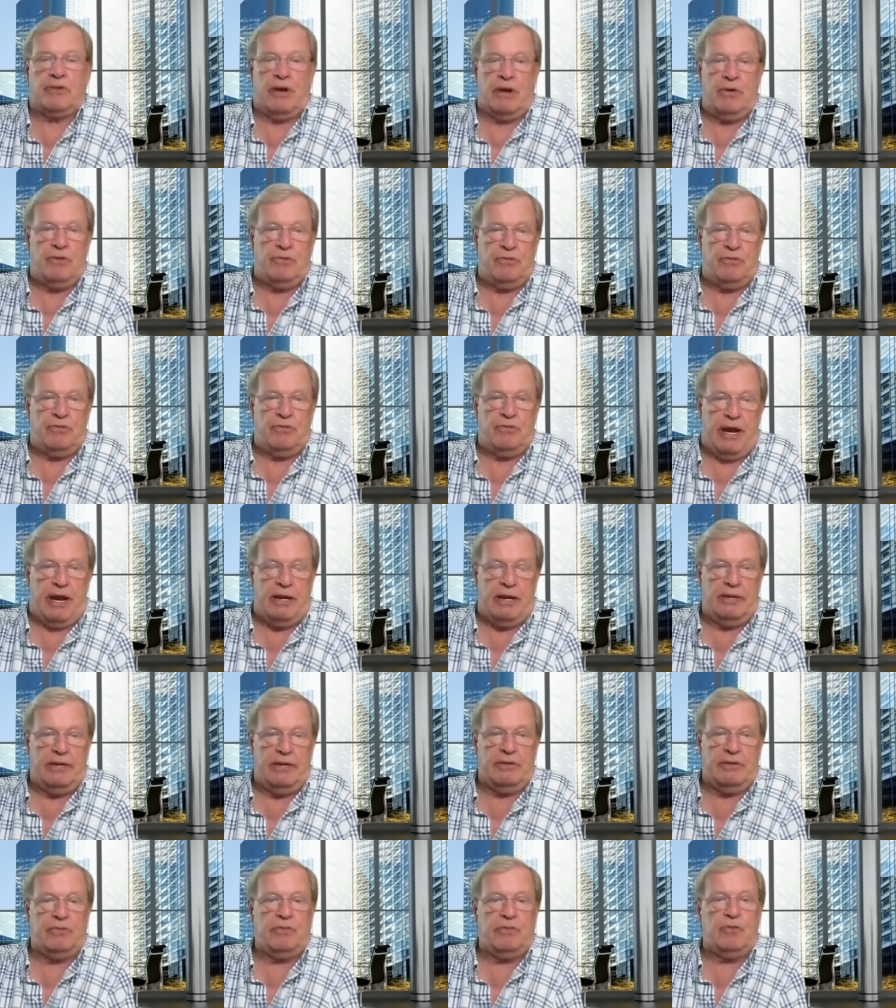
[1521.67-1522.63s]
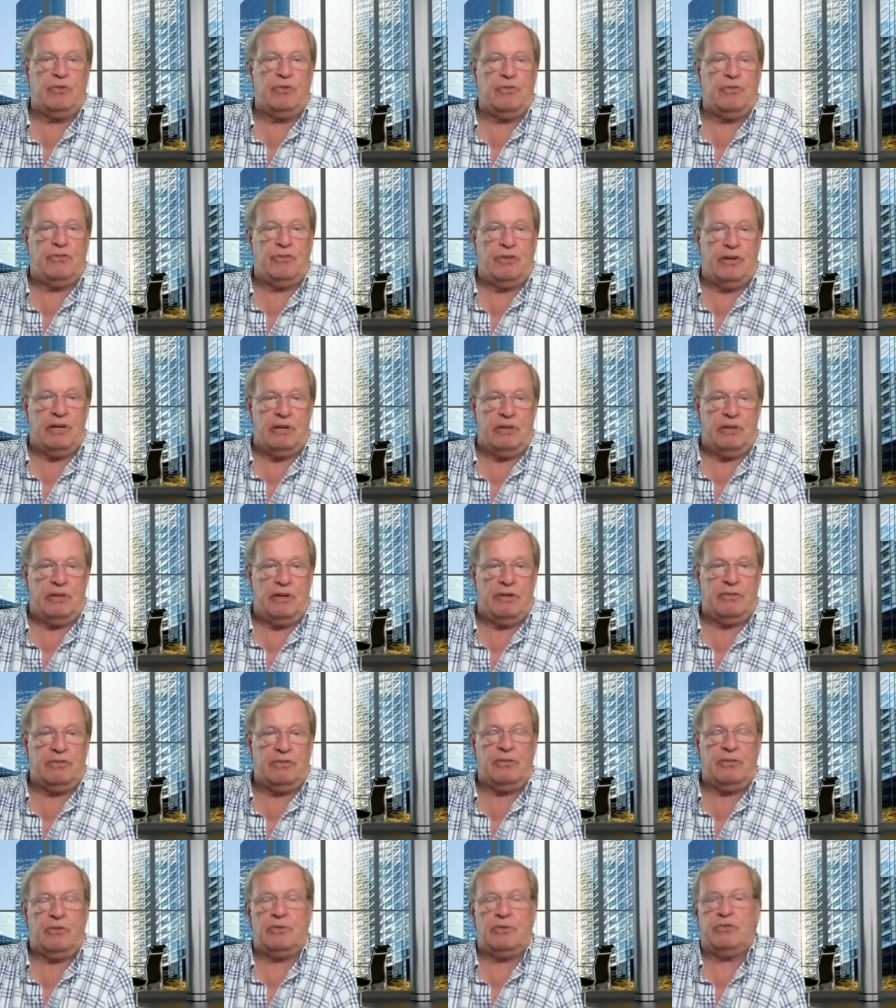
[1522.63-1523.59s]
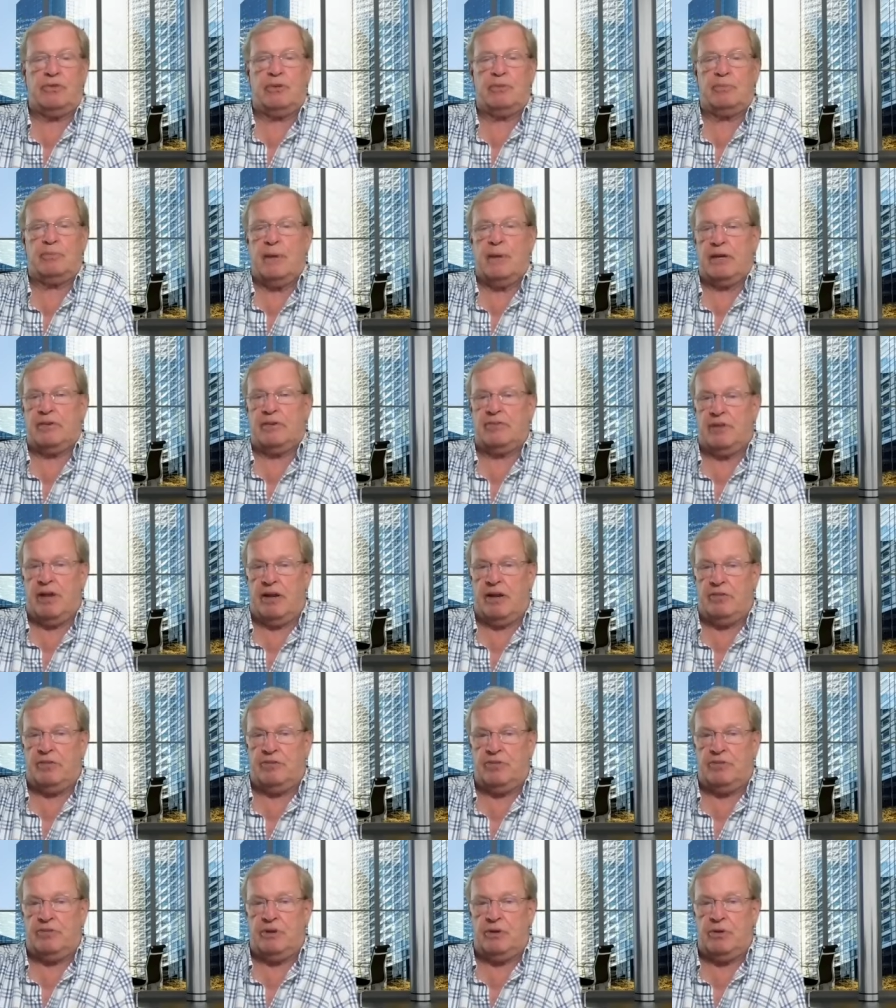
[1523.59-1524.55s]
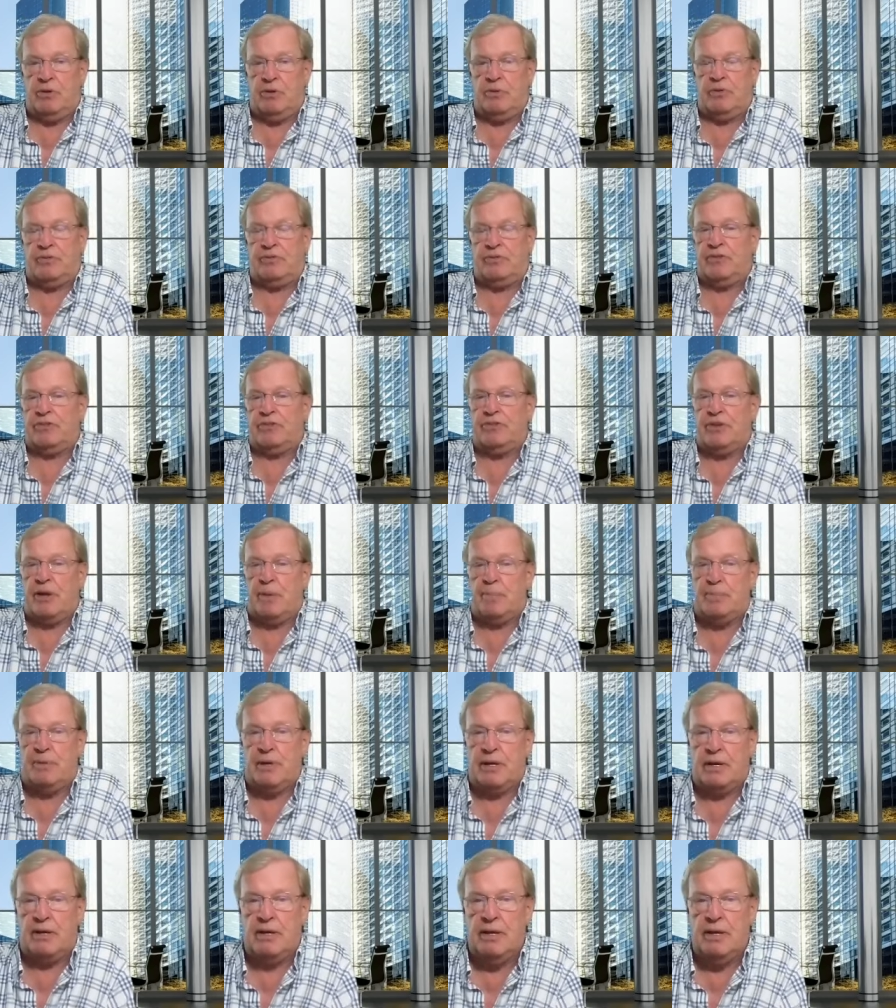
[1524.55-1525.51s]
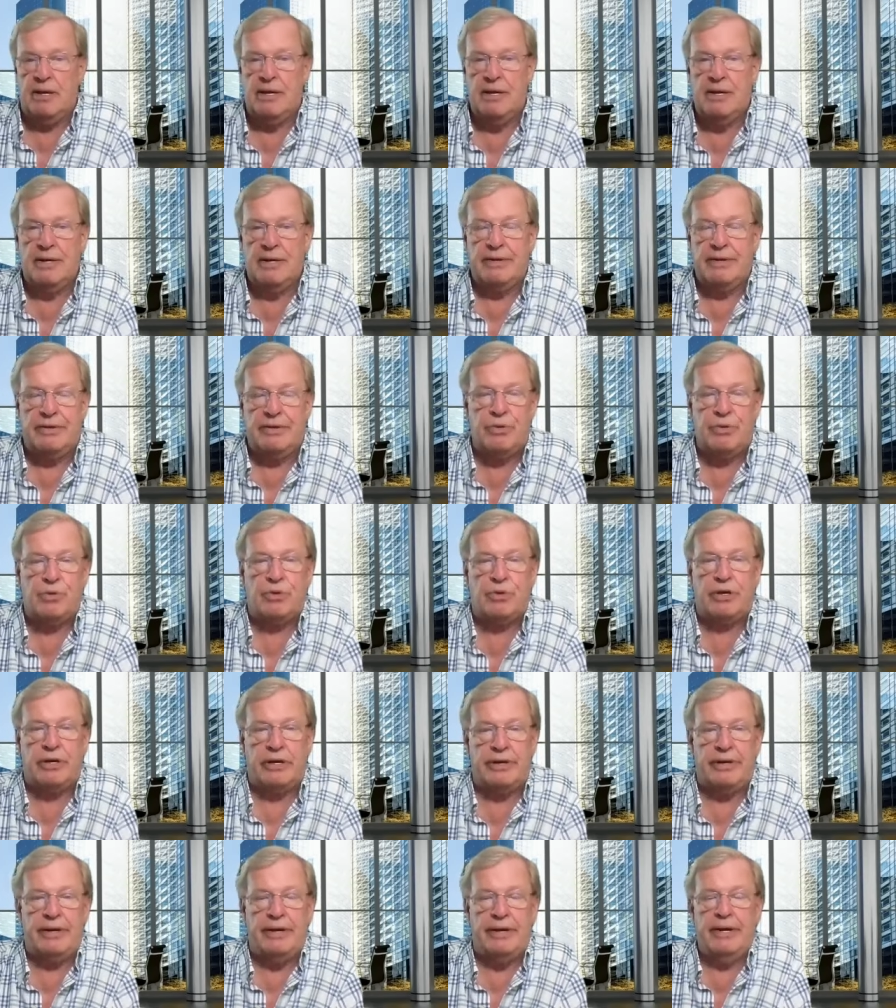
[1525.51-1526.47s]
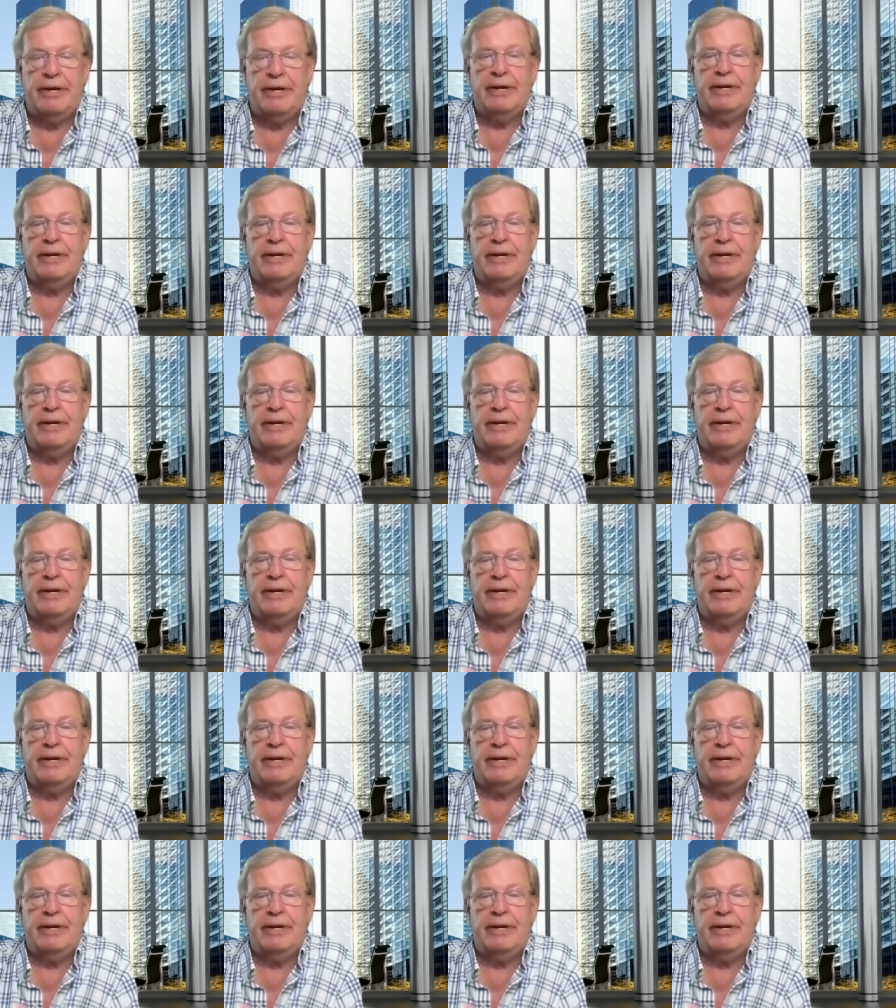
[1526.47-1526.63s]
understand this do you see this does it make sense to you is this something you could